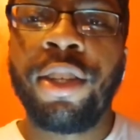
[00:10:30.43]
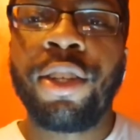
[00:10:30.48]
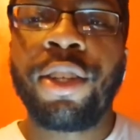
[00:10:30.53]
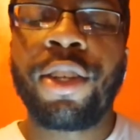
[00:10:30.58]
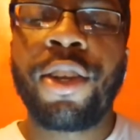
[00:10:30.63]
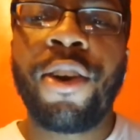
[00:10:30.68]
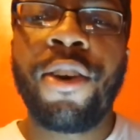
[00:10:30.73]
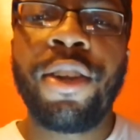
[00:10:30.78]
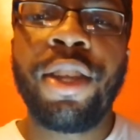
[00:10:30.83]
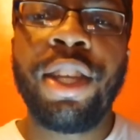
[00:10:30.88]

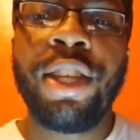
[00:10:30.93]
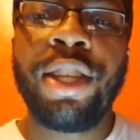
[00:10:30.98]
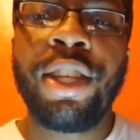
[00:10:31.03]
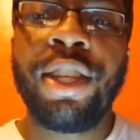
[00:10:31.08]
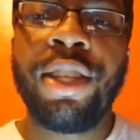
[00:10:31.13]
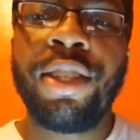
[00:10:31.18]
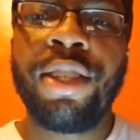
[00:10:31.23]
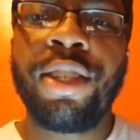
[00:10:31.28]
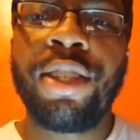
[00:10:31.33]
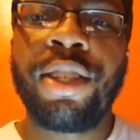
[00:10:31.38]
Cody did
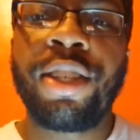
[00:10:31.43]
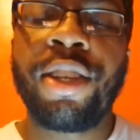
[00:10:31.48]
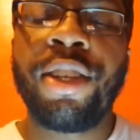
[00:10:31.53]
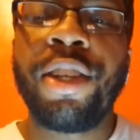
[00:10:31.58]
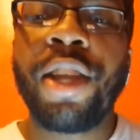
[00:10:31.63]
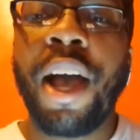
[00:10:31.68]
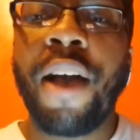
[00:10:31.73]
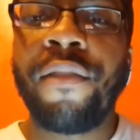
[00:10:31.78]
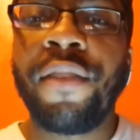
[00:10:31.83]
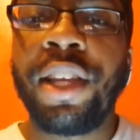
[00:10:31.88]
good
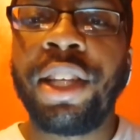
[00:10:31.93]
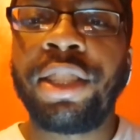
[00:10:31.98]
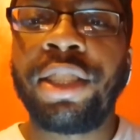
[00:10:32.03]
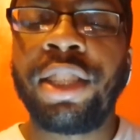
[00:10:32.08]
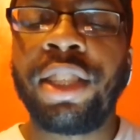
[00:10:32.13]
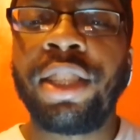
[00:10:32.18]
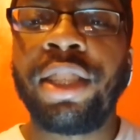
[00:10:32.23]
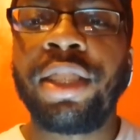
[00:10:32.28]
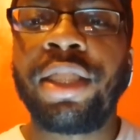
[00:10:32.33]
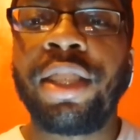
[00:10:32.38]

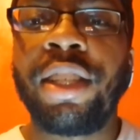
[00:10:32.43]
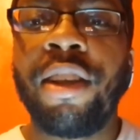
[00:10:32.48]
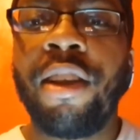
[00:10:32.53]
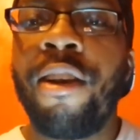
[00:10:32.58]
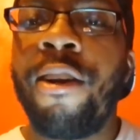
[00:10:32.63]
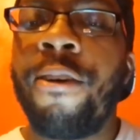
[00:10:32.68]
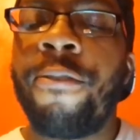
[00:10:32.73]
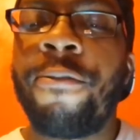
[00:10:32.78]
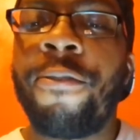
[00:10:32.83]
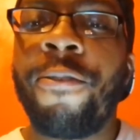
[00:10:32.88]
nominations
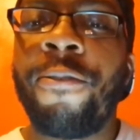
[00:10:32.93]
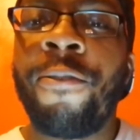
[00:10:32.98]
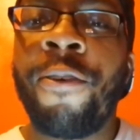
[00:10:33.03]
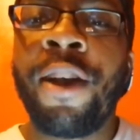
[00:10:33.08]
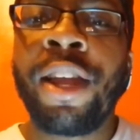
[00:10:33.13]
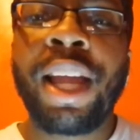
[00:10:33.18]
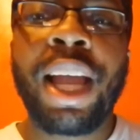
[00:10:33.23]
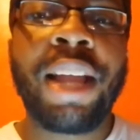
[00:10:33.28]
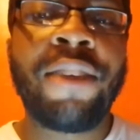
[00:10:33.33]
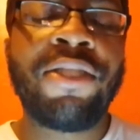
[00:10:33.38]
for
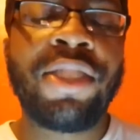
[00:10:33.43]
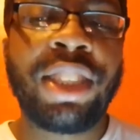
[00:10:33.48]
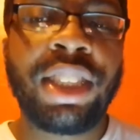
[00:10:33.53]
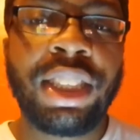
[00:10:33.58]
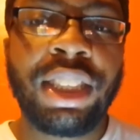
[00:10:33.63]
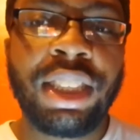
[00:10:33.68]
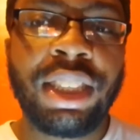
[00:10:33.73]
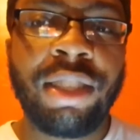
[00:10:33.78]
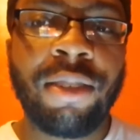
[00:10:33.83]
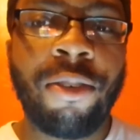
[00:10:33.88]
what
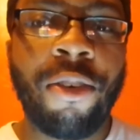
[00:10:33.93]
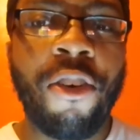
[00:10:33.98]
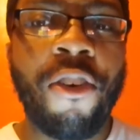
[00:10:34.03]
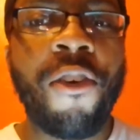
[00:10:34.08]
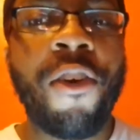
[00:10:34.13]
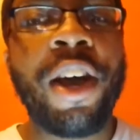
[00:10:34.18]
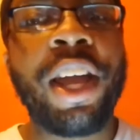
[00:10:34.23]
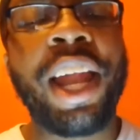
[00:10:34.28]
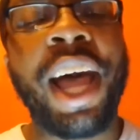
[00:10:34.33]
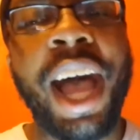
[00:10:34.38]

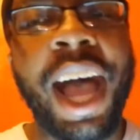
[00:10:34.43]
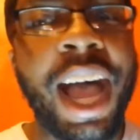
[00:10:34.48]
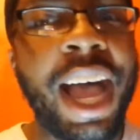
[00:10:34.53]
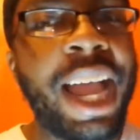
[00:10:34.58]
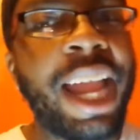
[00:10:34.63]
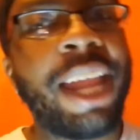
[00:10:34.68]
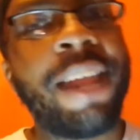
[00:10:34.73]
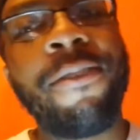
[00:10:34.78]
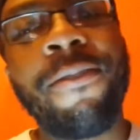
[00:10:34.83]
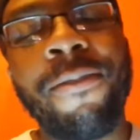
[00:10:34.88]

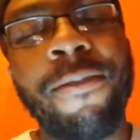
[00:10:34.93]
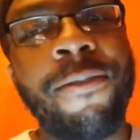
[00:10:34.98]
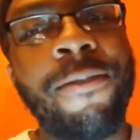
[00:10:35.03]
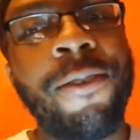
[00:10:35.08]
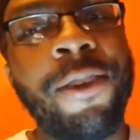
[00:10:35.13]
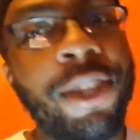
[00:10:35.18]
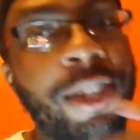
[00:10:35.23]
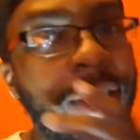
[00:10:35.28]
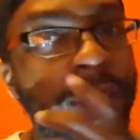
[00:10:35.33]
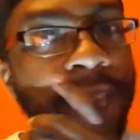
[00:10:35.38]
I
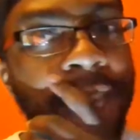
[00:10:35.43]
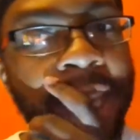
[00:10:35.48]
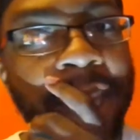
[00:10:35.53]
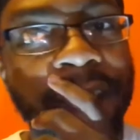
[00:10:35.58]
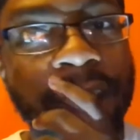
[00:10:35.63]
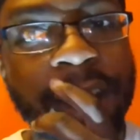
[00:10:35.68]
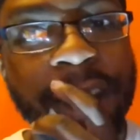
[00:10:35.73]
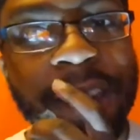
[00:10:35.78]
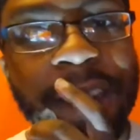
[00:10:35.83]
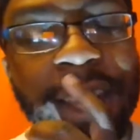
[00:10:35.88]
would
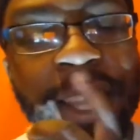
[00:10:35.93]
think.